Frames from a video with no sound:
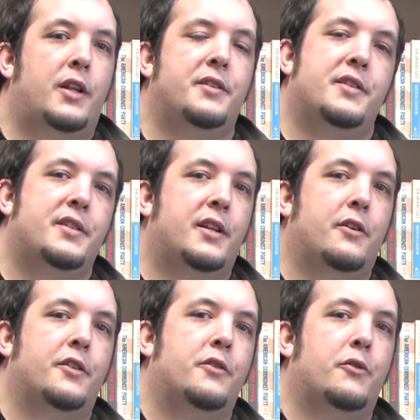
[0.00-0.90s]
and
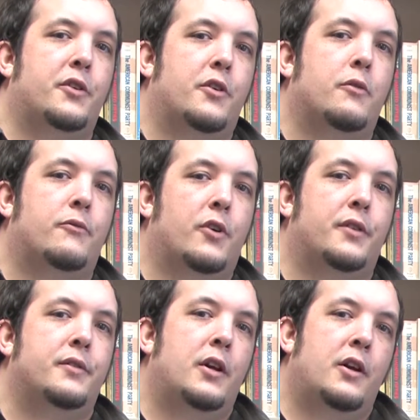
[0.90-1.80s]
dissent on the northern home
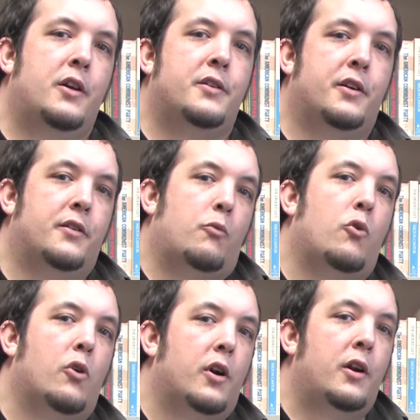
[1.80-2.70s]
front during the
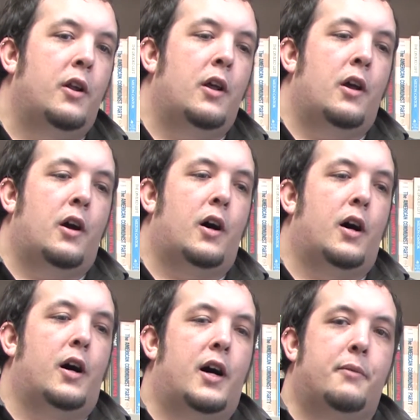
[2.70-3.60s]
war.
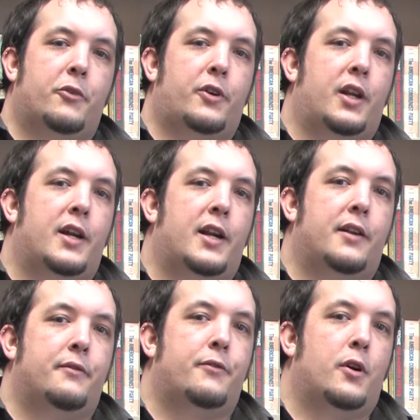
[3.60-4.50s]
I'm looking at
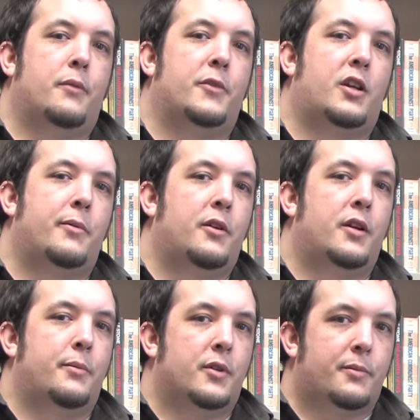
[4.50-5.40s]
it from the
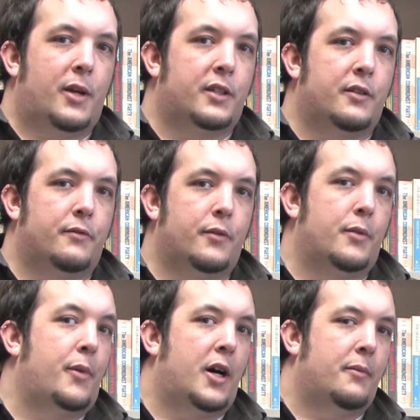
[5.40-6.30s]
community perspective, from
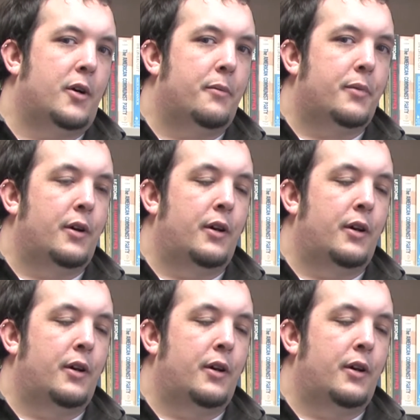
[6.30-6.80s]
the bottom up.